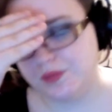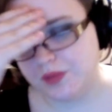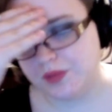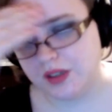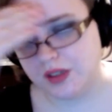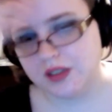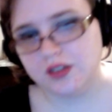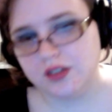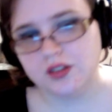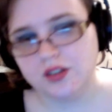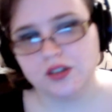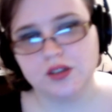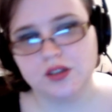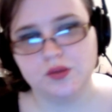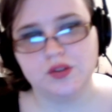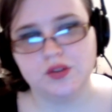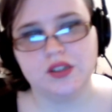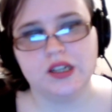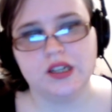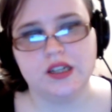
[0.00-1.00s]

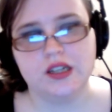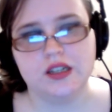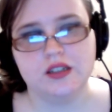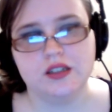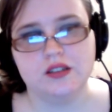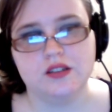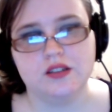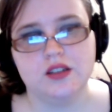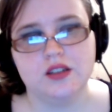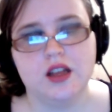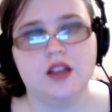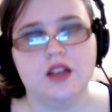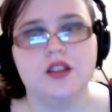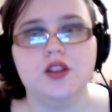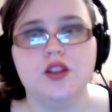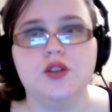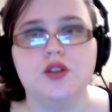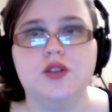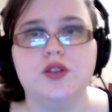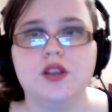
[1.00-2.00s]
circumstance that
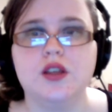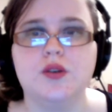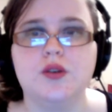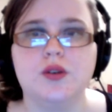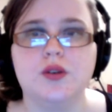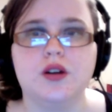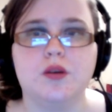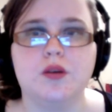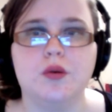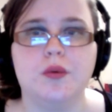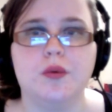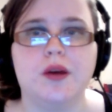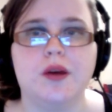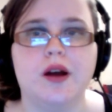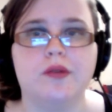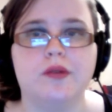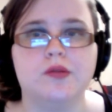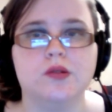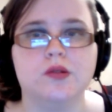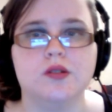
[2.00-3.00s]
you think would come up
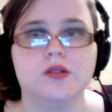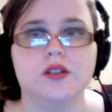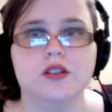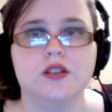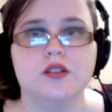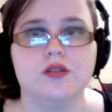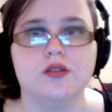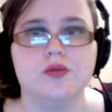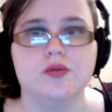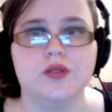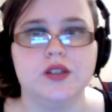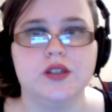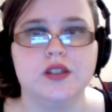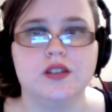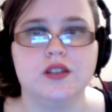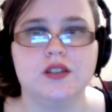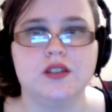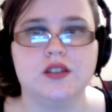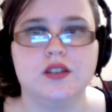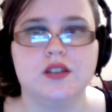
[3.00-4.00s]
after this
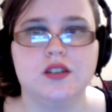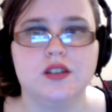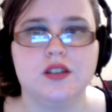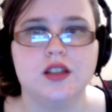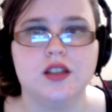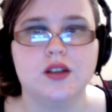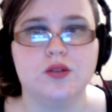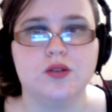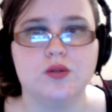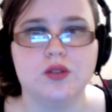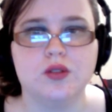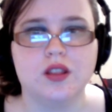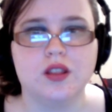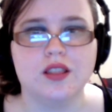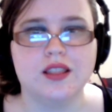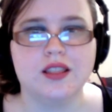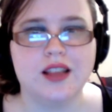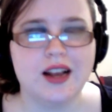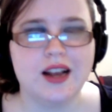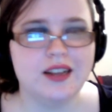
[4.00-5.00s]
event? Like, the
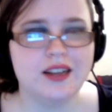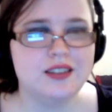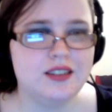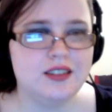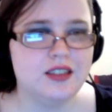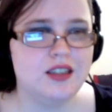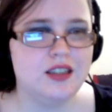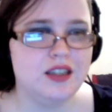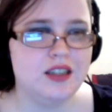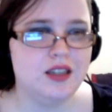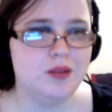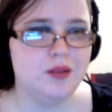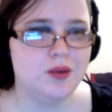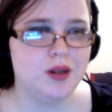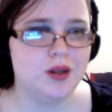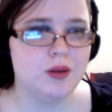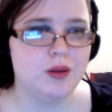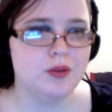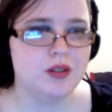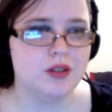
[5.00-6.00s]
last thing
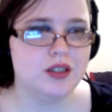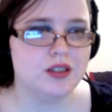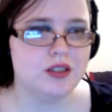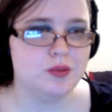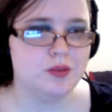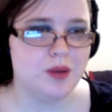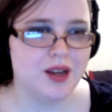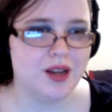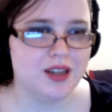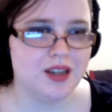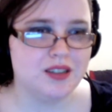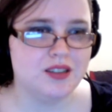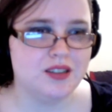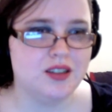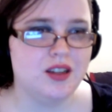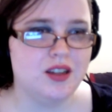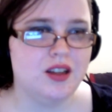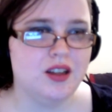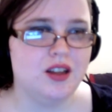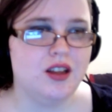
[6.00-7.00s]
anybody would expect,
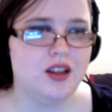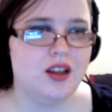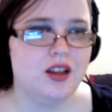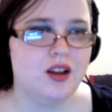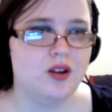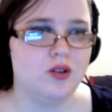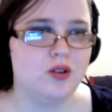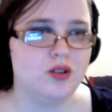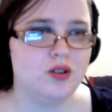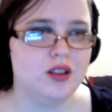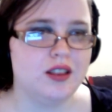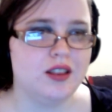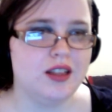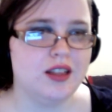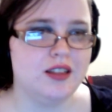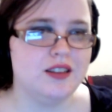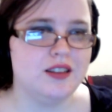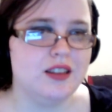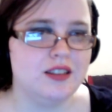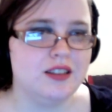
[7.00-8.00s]
or
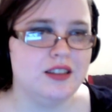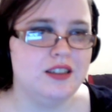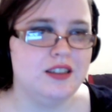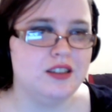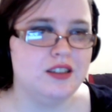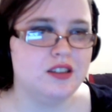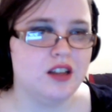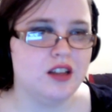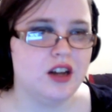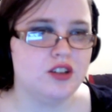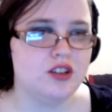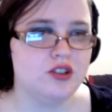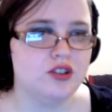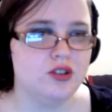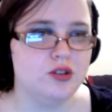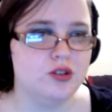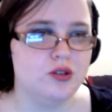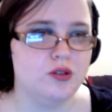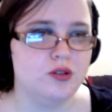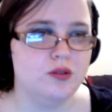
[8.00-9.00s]
the least
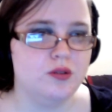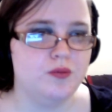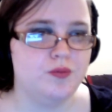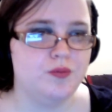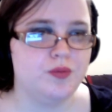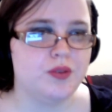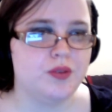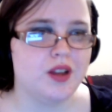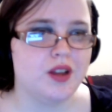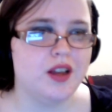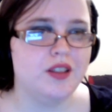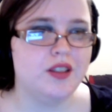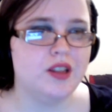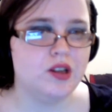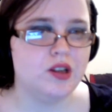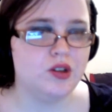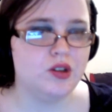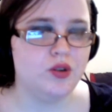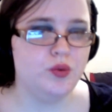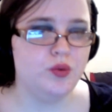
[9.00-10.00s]
logical. And
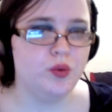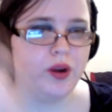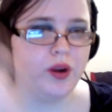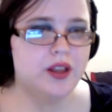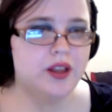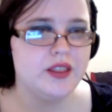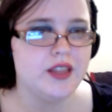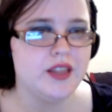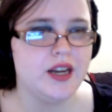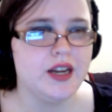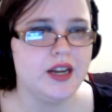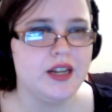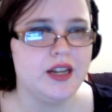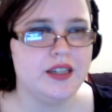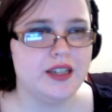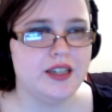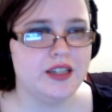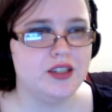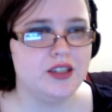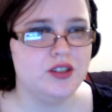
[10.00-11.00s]
then you write that, and
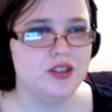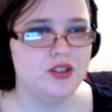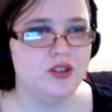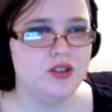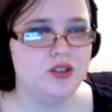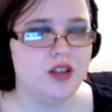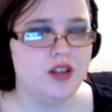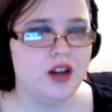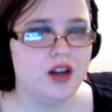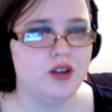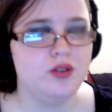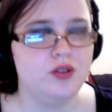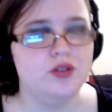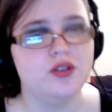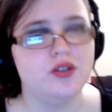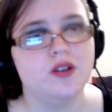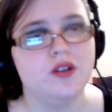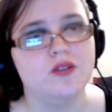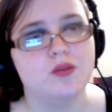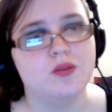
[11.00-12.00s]
that is how you
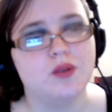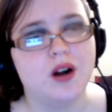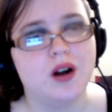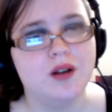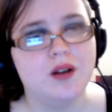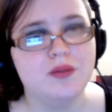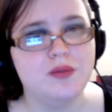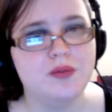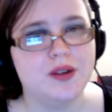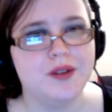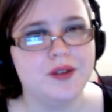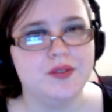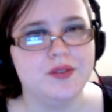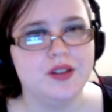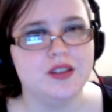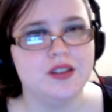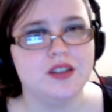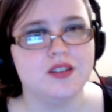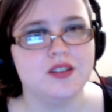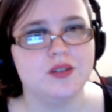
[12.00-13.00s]
solve the problem. And I've
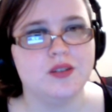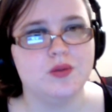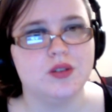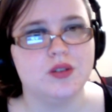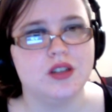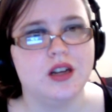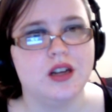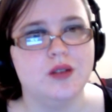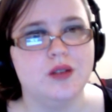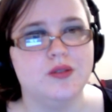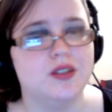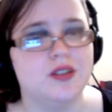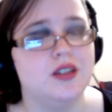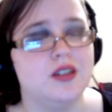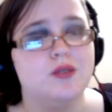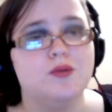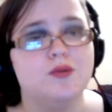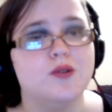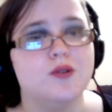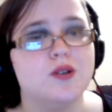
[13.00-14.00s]
done that several times, and it
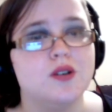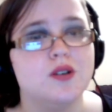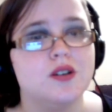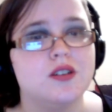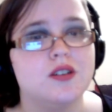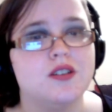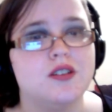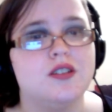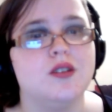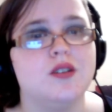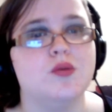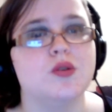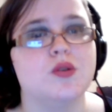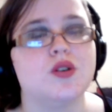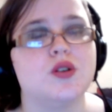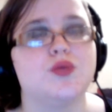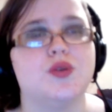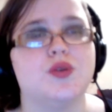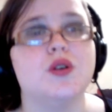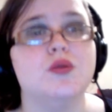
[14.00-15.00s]
works. It
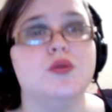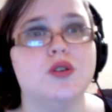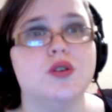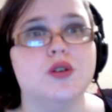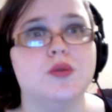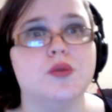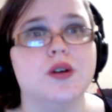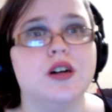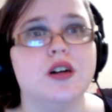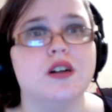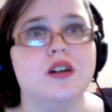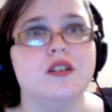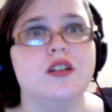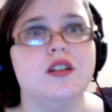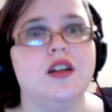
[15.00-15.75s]
works very, very well.